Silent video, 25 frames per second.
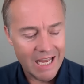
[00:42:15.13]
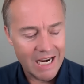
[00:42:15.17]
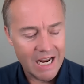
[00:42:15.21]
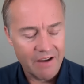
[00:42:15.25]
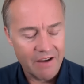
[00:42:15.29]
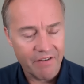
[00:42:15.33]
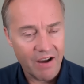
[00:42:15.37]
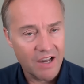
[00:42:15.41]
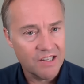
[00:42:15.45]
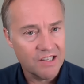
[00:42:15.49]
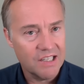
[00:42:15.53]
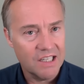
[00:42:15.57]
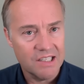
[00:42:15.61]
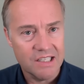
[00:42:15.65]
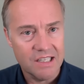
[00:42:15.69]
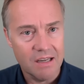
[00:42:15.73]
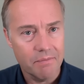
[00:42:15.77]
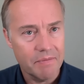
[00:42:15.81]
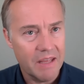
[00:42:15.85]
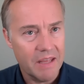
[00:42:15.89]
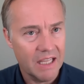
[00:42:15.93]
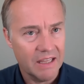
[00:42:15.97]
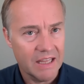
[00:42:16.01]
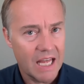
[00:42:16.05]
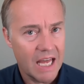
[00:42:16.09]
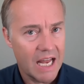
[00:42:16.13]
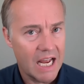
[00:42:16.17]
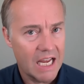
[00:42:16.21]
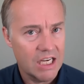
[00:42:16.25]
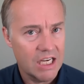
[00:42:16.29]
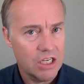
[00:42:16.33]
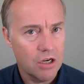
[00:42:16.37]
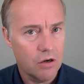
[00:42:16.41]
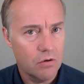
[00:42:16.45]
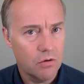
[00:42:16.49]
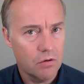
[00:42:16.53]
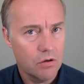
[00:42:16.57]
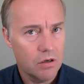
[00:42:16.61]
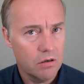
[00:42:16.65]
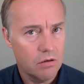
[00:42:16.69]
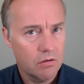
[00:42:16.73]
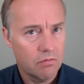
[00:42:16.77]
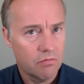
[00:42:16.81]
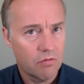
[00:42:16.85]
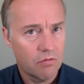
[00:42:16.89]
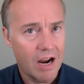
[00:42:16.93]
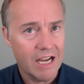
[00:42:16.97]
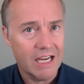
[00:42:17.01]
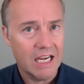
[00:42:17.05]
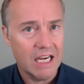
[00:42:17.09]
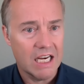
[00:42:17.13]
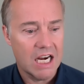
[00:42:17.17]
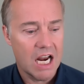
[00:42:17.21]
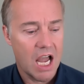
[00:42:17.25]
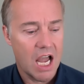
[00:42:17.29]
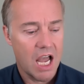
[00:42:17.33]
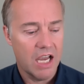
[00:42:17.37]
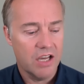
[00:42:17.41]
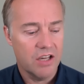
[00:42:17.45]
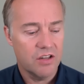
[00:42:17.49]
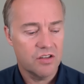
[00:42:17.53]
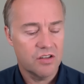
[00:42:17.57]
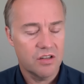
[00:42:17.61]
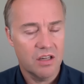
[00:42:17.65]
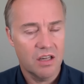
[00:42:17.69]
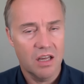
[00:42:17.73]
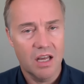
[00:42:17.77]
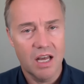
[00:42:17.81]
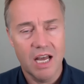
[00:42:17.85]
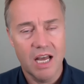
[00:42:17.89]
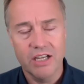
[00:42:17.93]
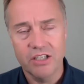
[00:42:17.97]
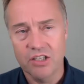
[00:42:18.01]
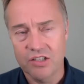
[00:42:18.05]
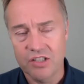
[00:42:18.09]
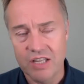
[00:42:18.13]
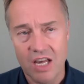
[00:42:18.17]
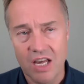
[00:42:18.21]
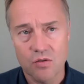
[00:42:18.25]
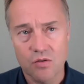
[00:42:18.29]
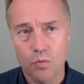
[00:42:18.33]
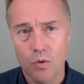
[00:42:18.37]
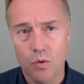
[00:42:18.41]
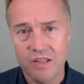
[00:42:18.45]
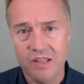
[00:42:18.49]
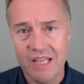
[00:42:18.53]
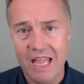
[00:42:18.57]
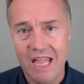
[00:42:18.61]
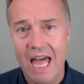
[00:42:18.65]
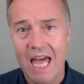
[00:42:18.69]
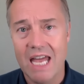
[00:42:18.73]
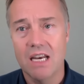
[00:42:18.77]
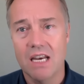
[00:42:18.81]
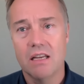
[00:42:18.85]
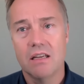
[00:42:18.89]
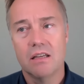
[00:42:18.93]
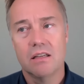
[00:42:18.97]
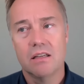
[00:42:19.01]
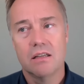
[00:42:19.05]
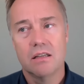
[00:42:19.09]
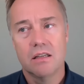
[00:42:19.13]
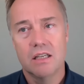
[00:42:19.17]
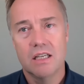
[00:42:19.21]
And if I see something that I don't recognize, I just ask, what's that?